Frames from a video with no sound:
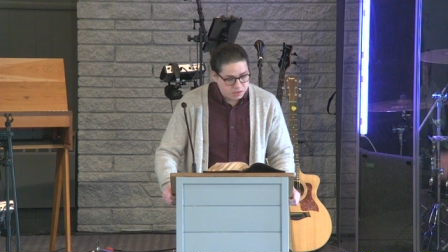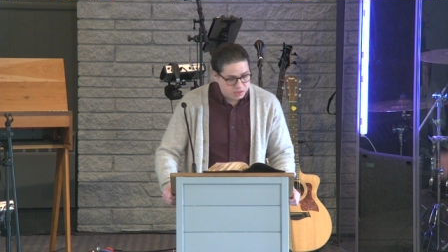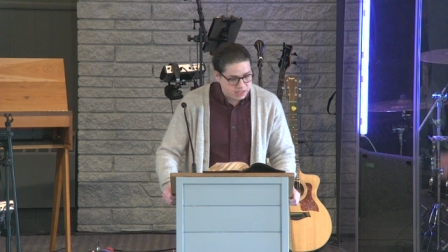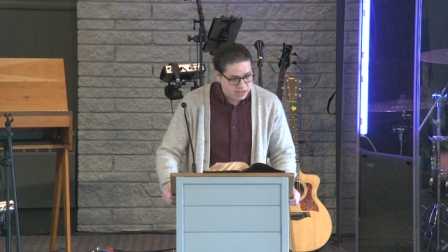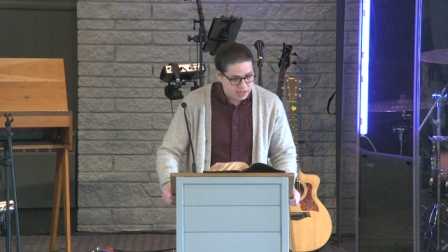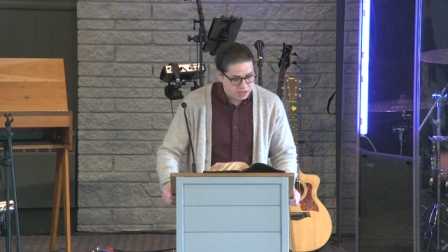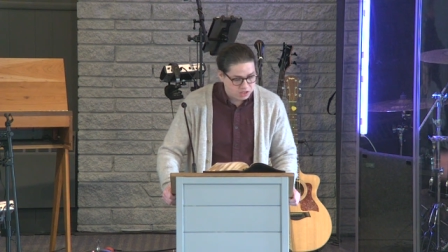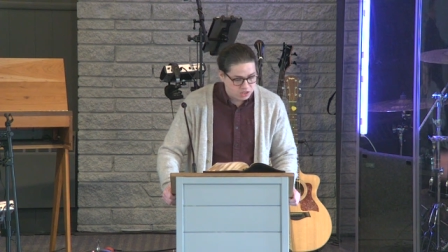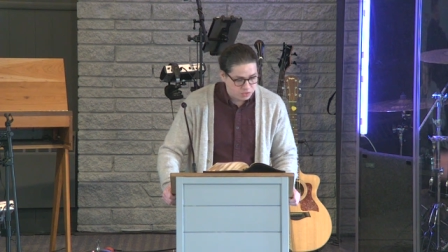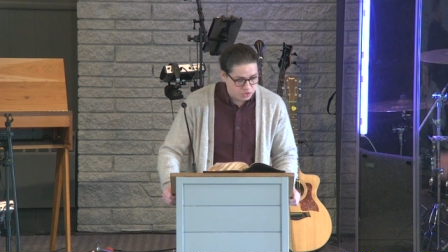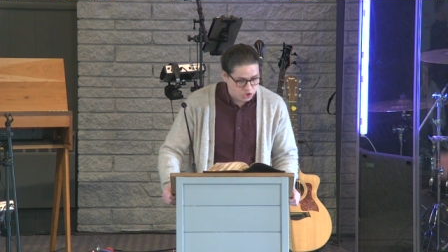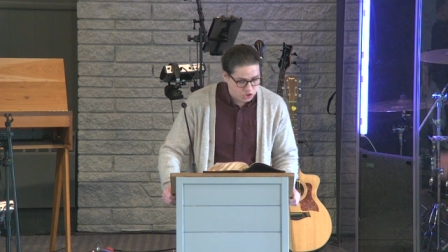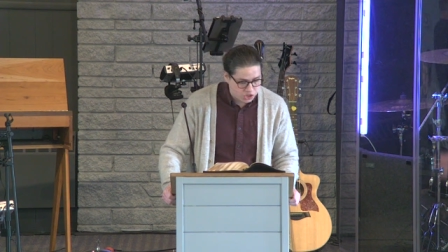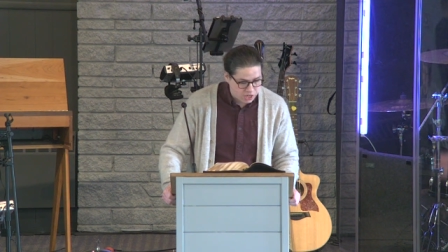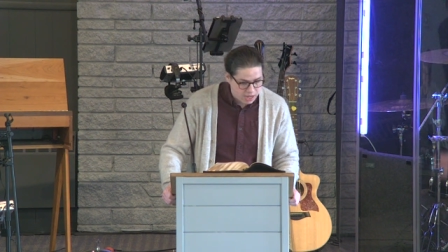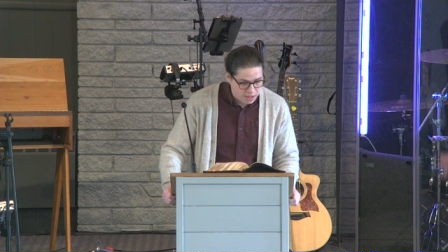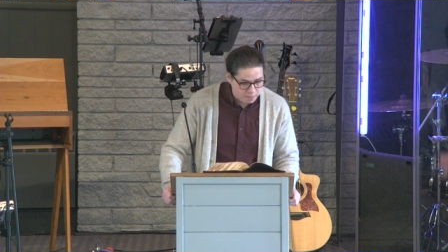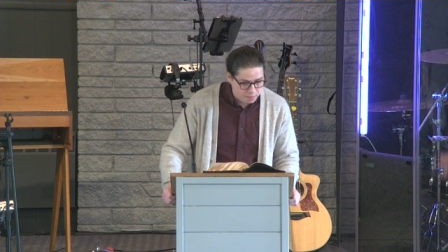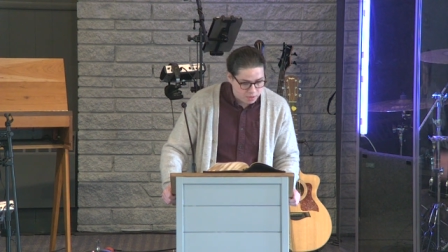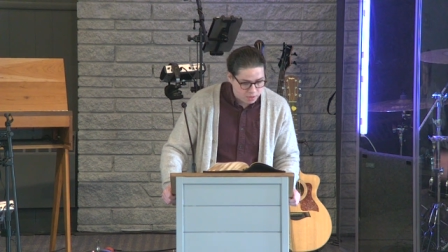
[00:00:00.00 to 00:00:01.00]
tents of
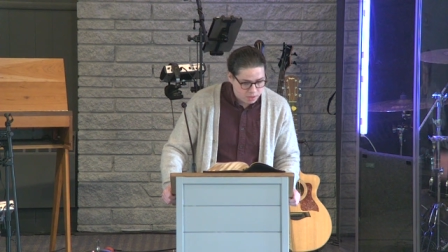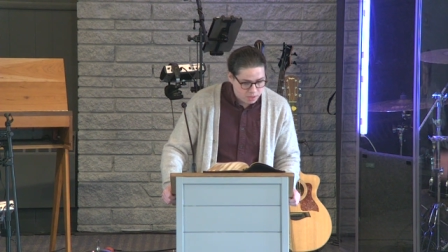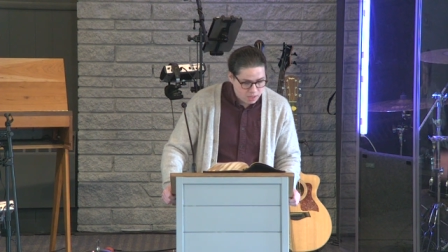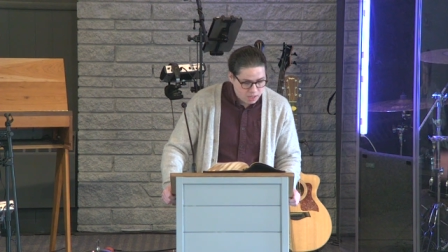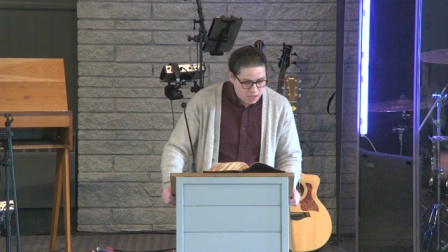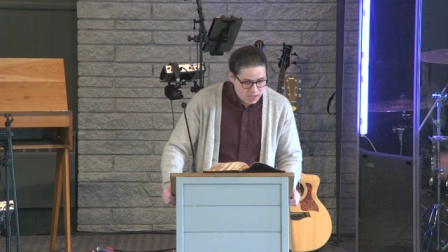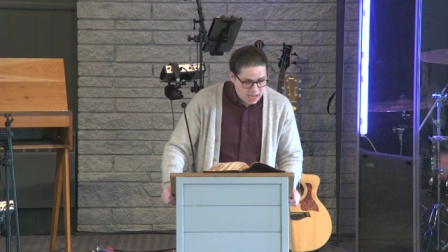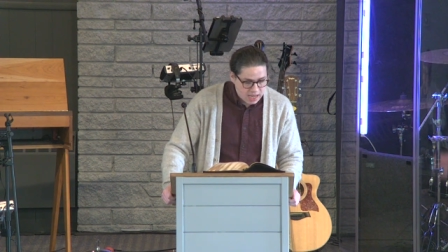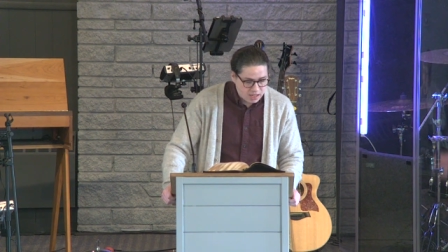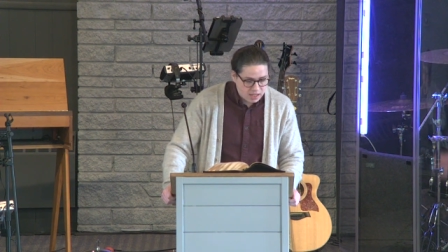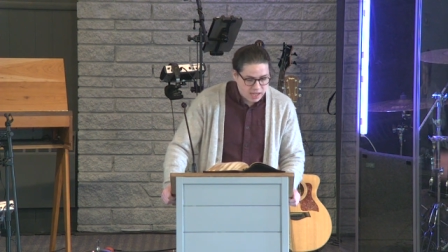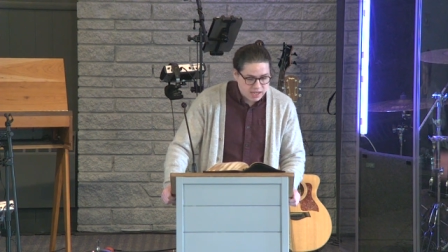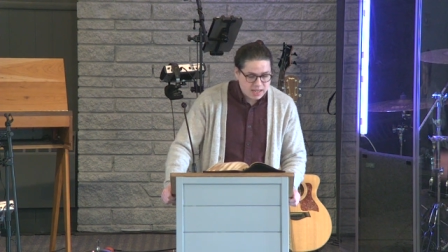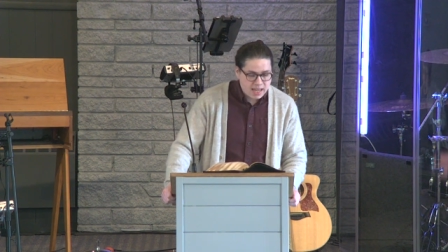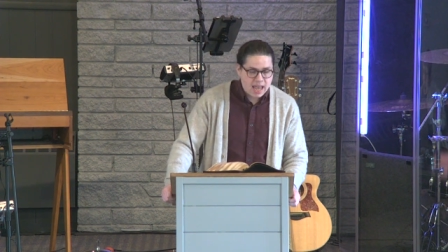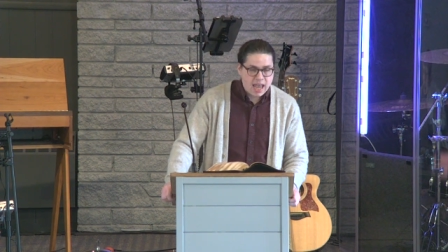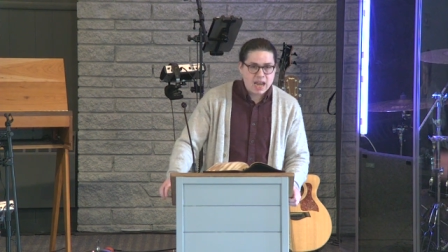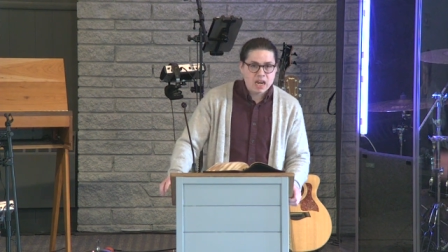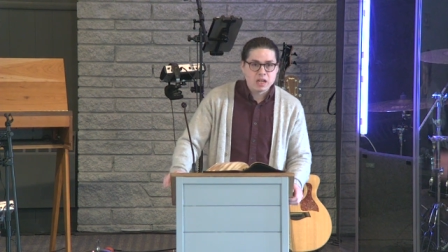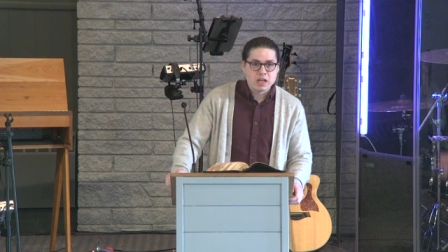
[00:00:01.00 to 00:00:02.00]
Shem, and let
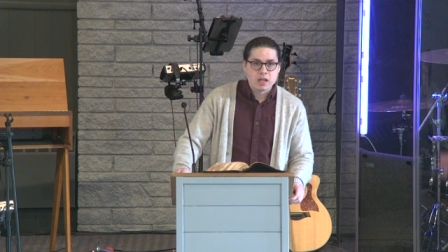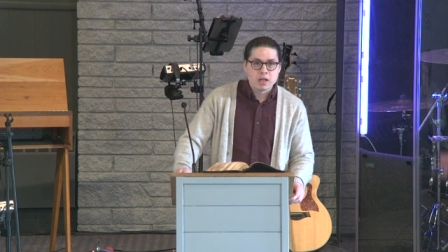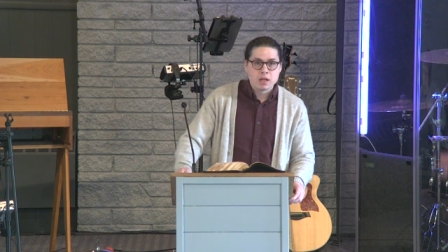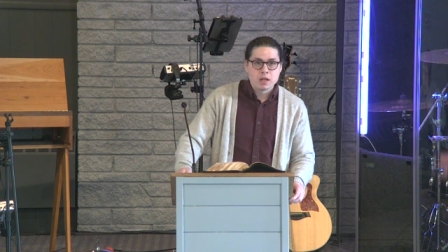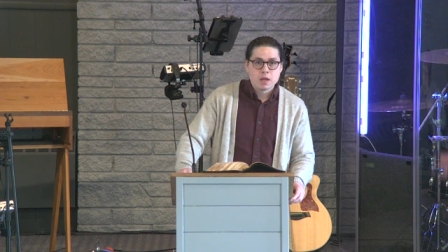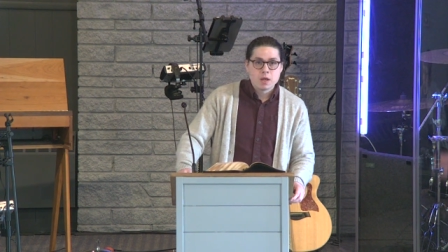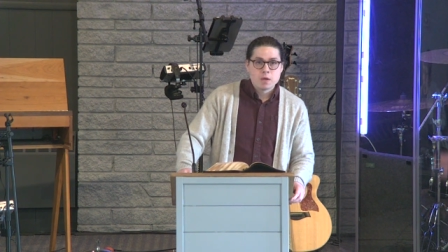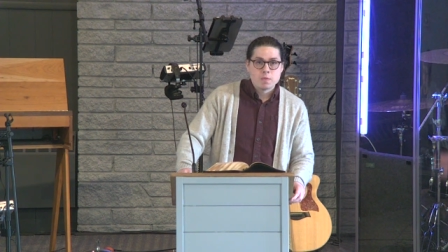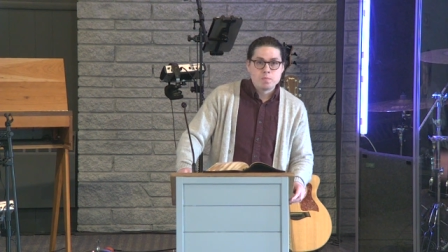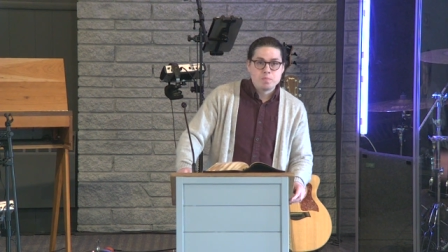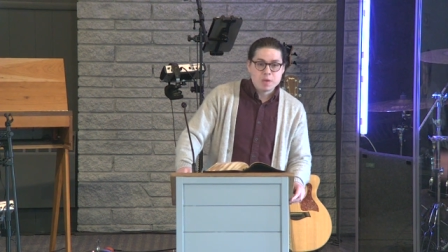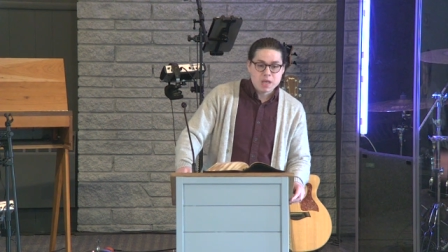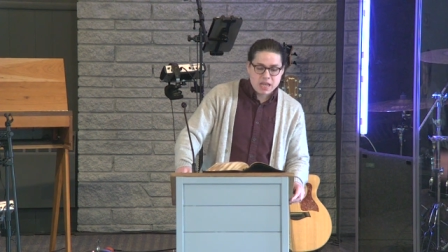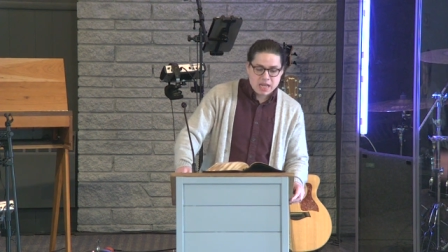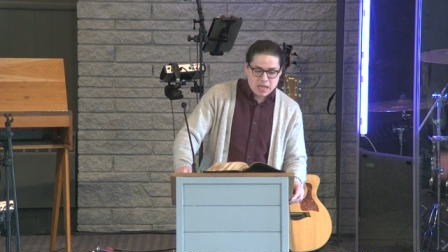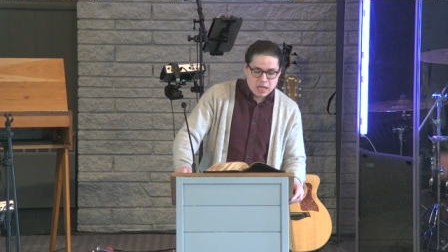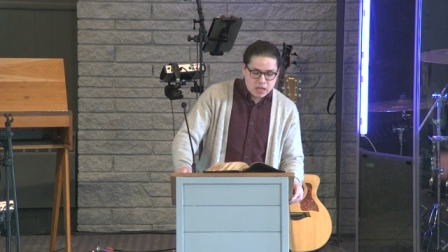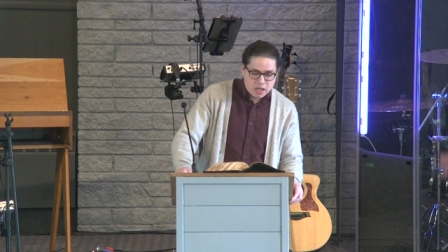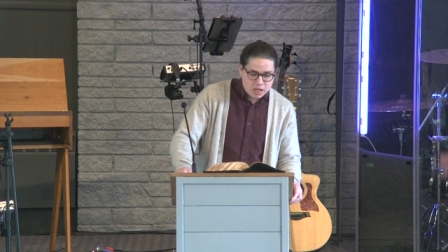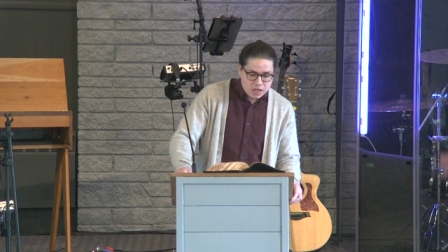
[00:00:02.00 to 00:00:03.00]
Canaan
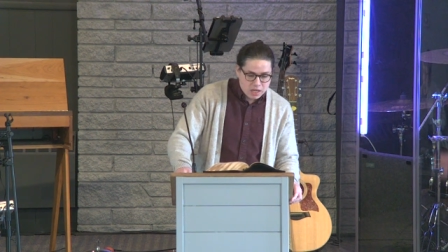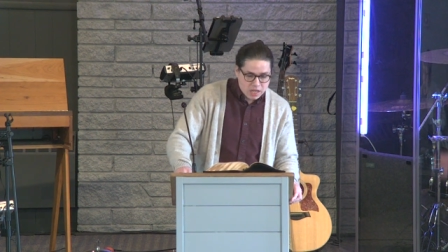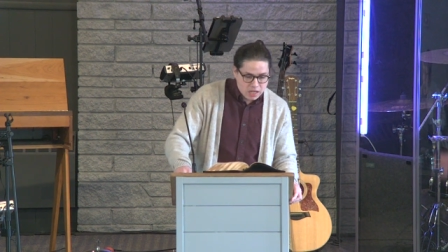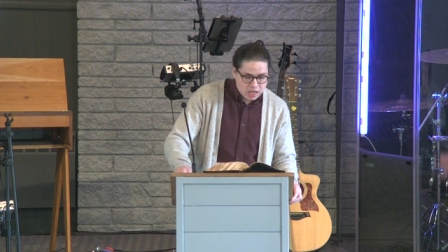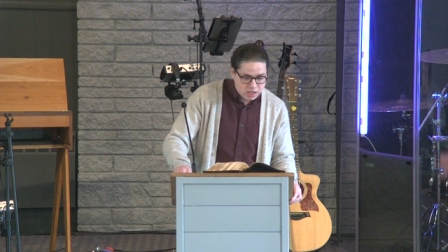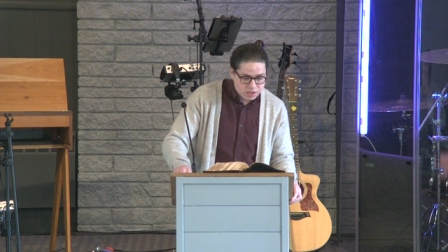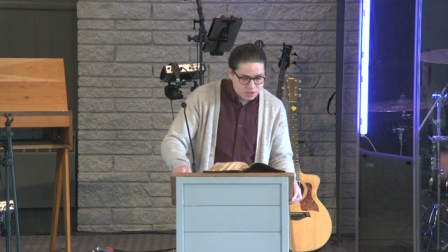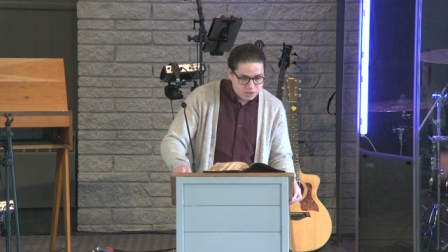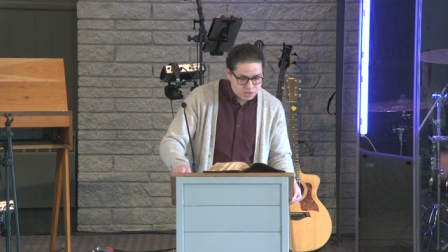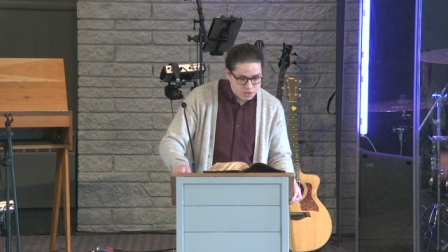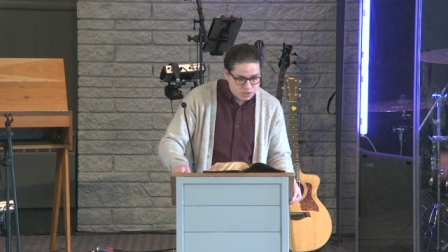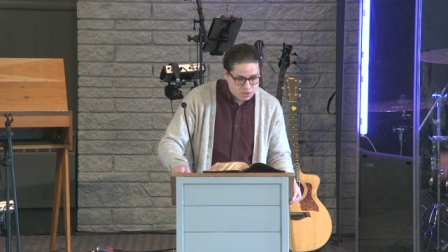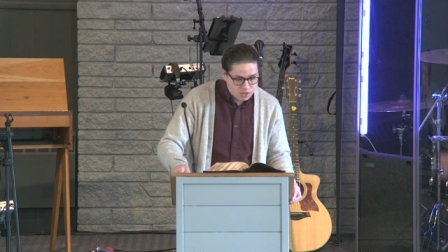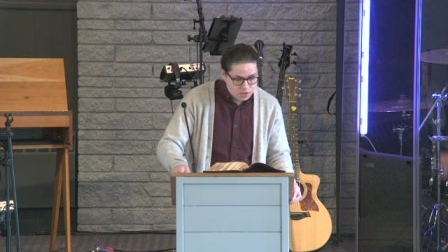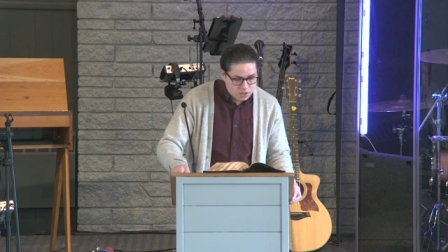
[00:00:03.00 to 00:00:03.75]
be his